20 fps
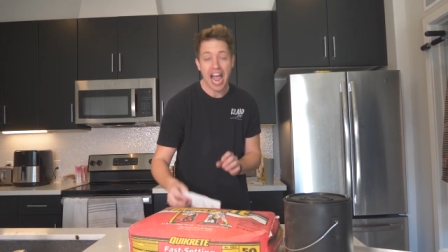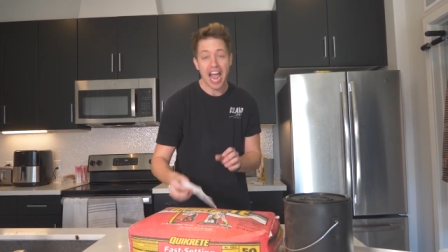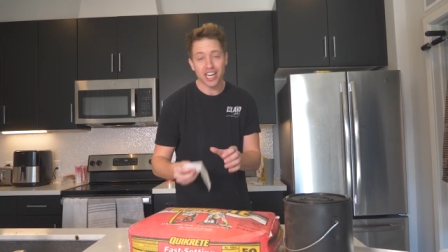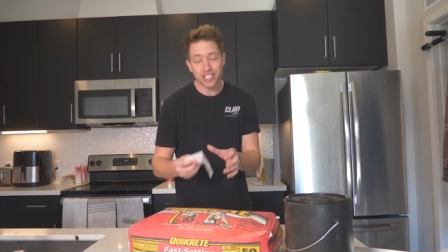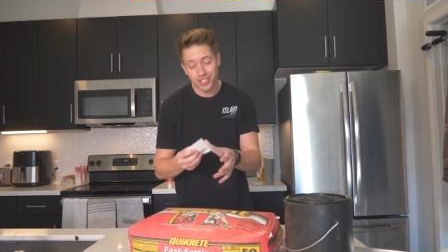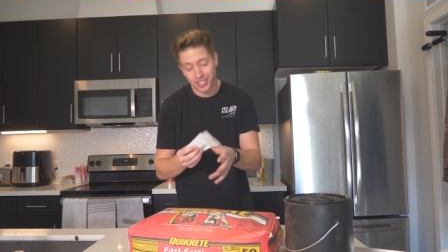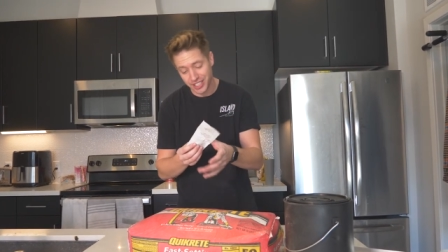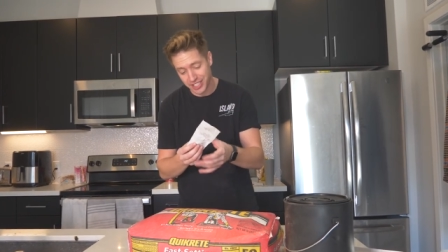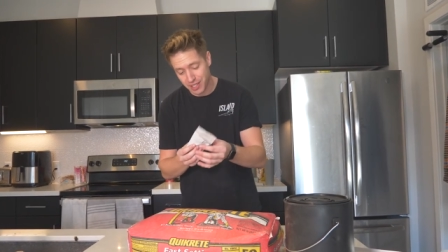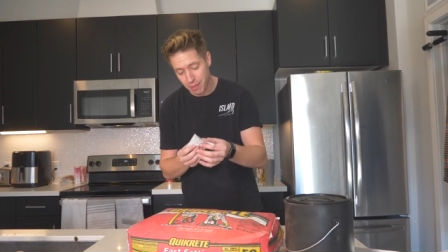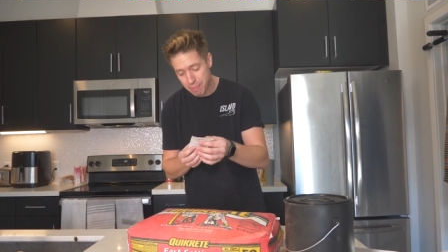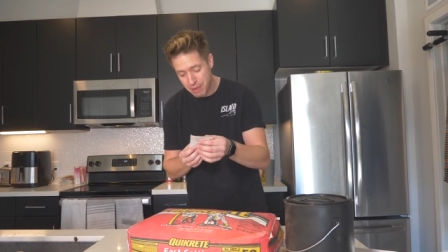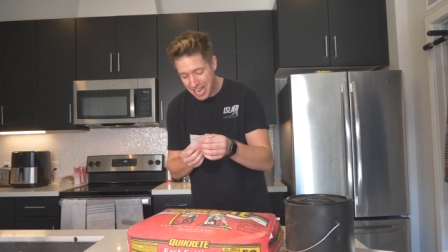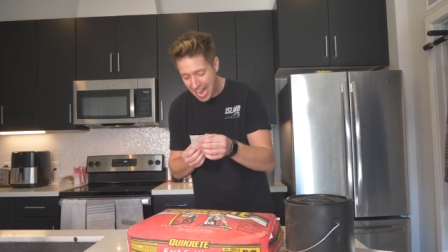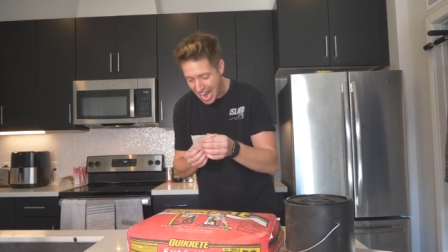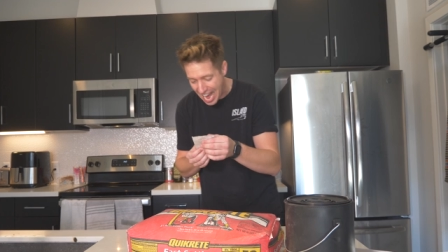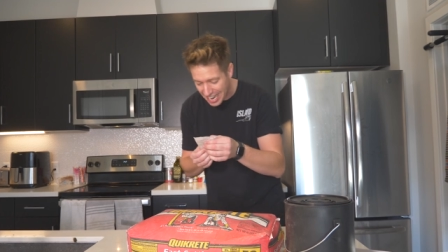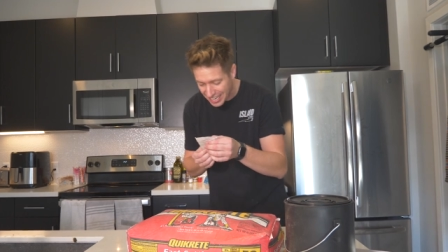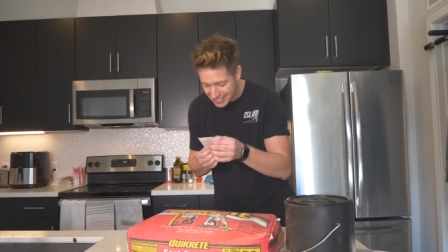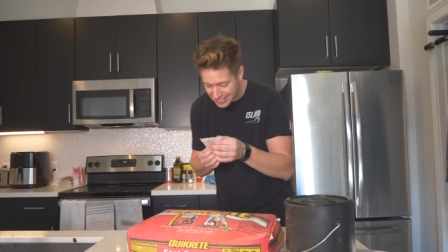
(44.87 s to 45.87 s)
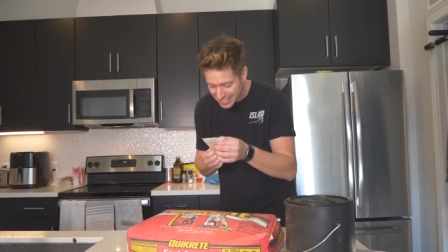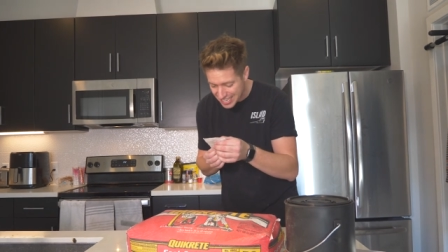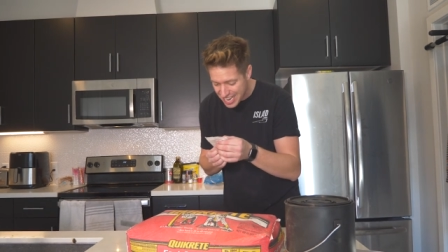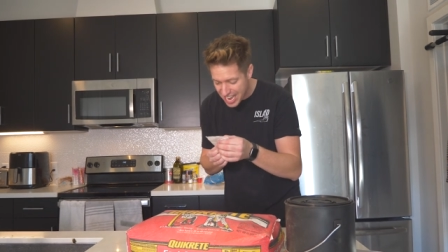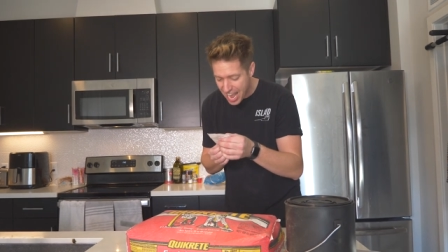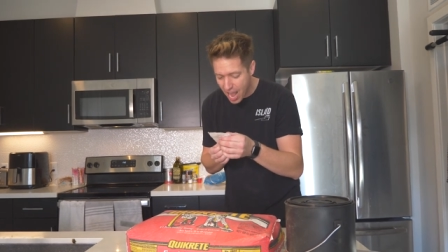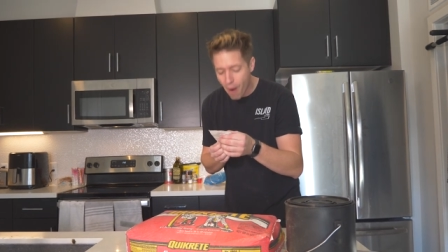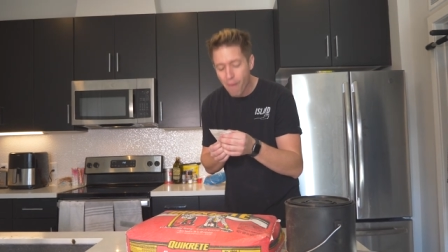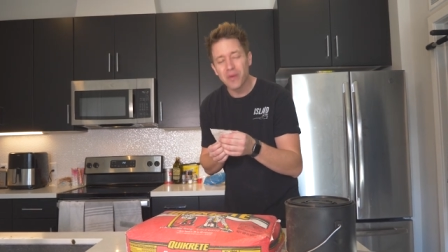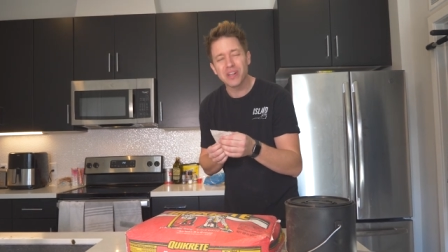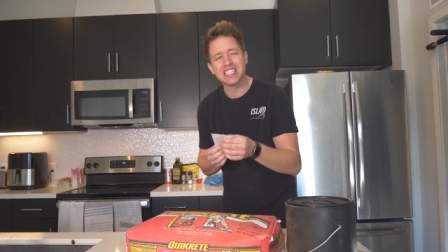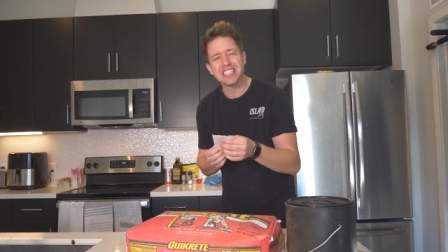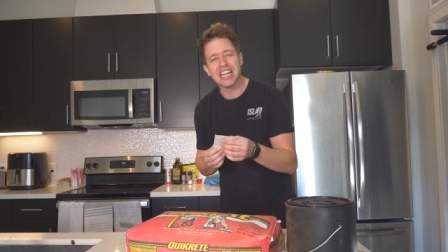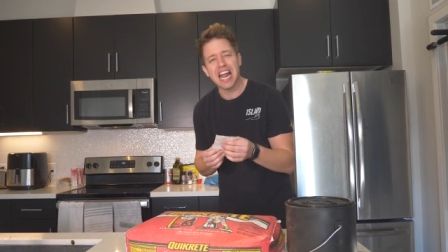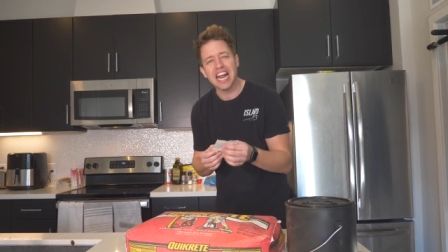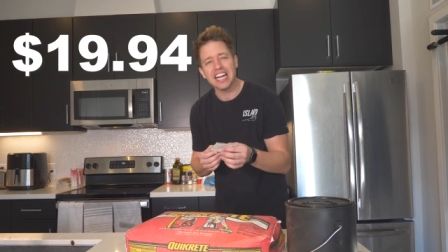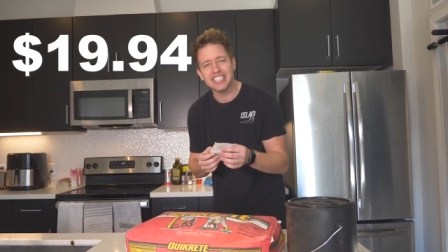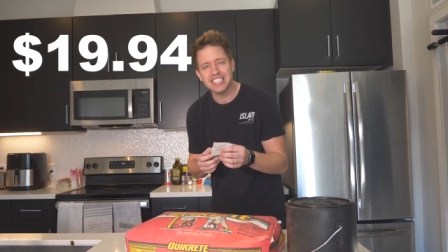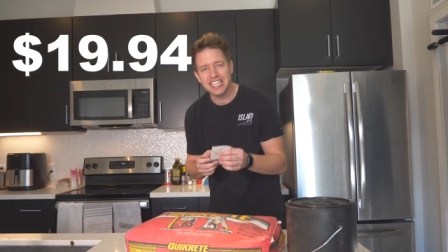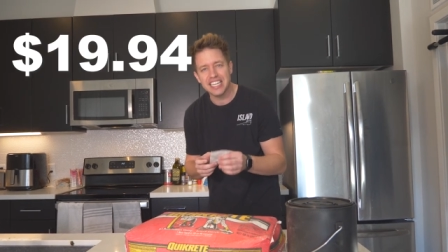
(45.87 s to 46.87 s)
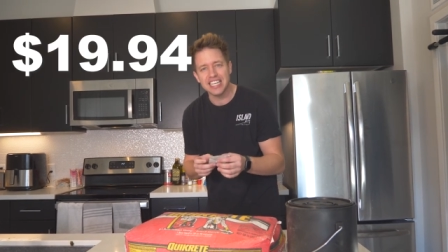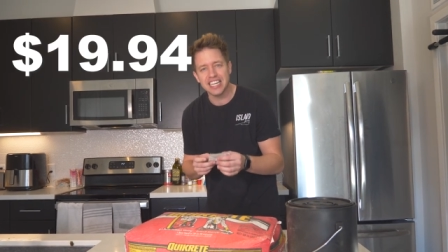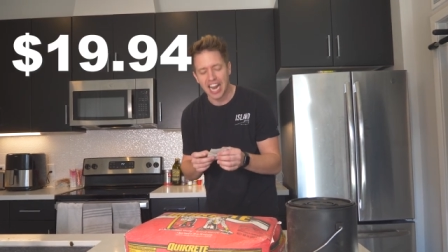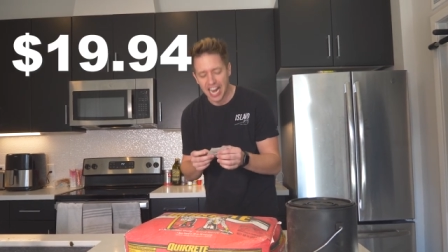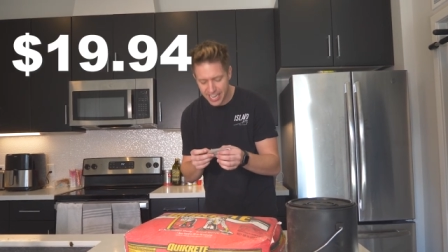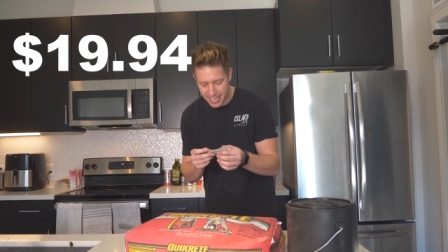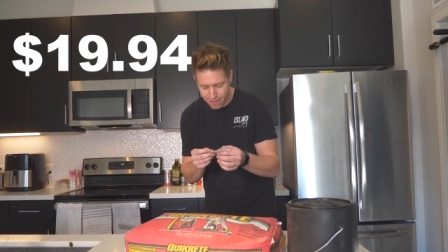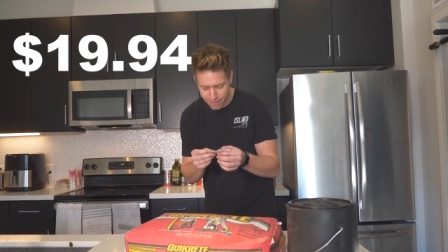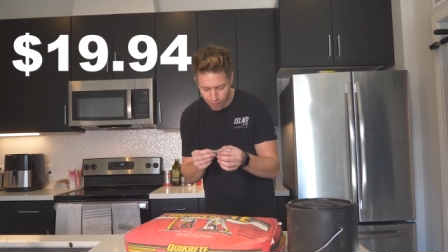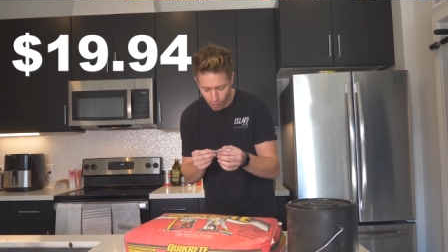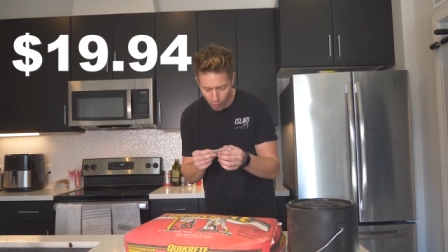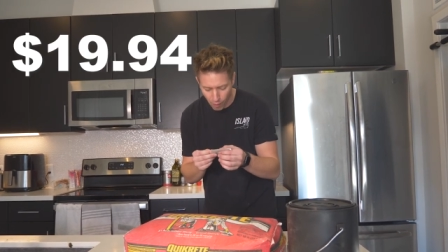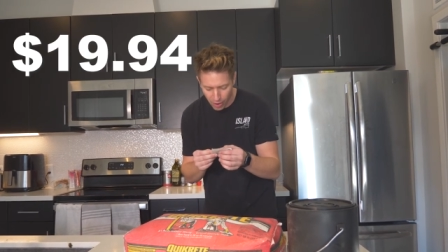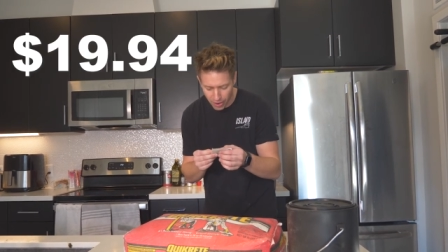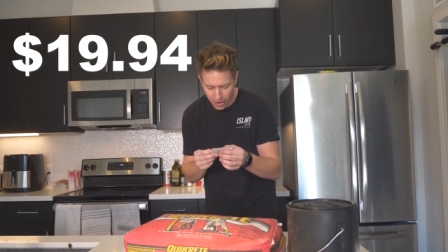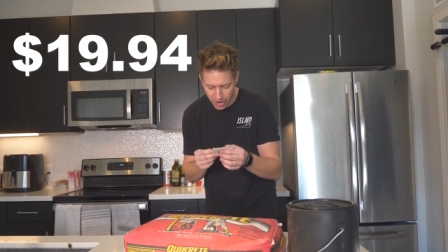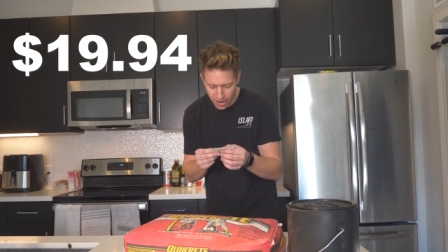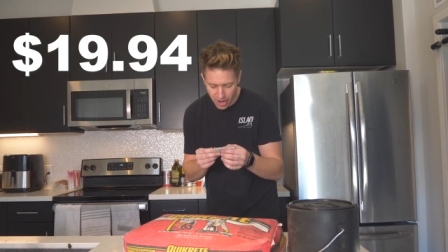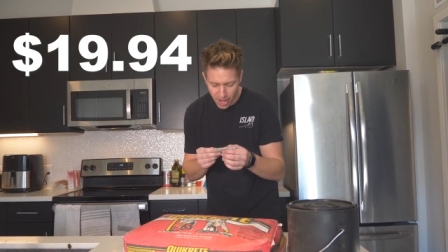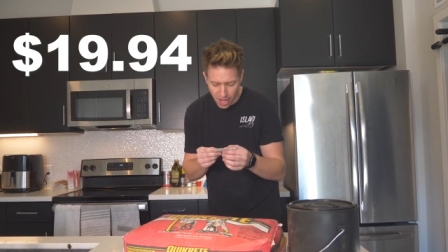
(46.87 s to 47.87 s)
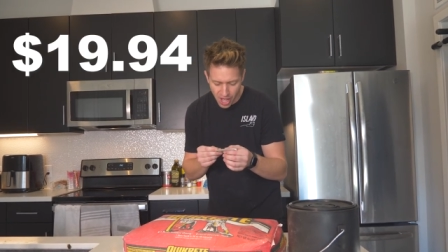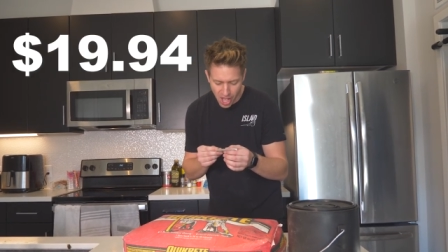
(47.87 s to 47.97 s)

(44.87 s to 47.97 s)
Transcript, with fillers: Actually, to be honest, it was nineteen ninety-four